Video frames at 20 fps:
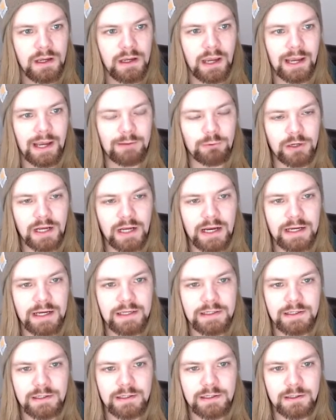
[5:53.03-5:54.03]
And what I
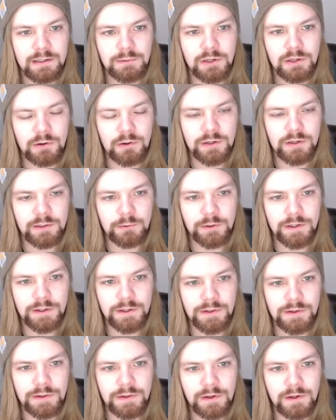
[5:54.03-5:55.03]
ended up going
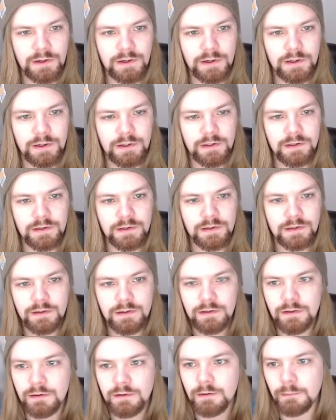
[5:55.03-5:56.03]
with on
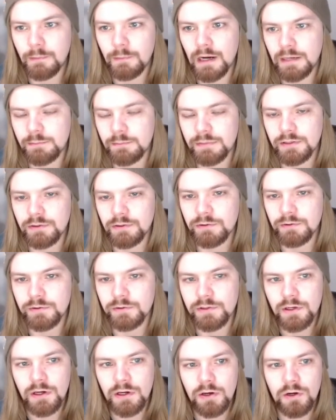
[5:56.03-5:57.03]
my build
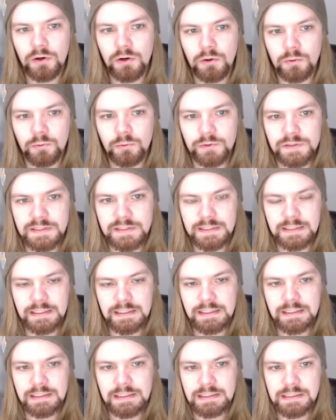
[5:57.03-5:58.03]
was
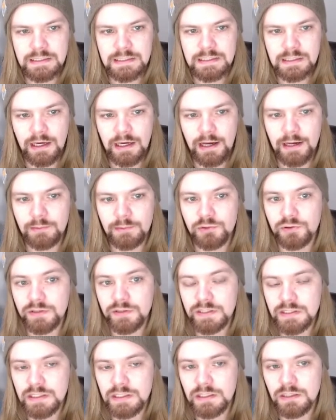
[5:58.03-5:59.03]
these heim
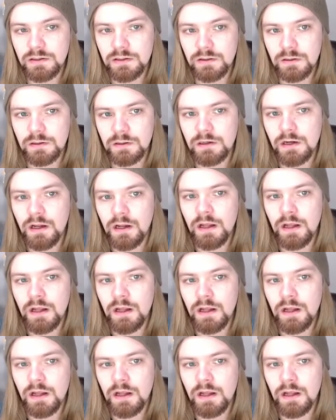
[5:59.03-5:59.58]
joints here,